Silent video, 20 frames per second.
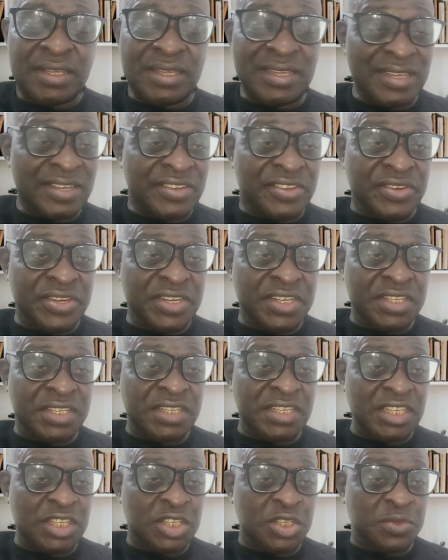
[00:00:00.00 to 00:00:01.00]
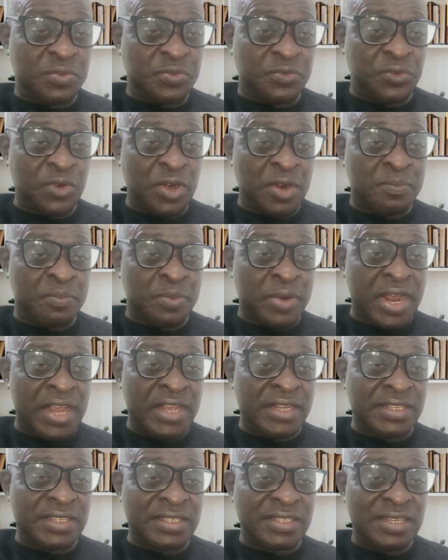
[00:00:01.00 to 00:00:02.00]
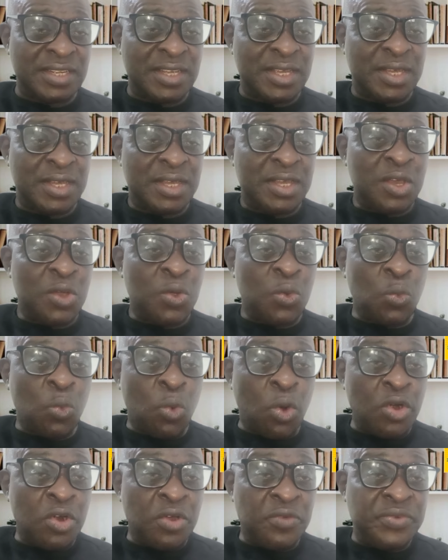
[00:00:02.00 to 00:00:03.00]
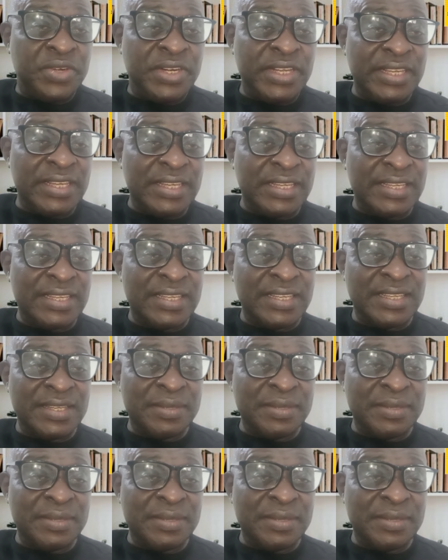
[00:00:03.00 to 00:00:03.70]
increased this fuel price, one of the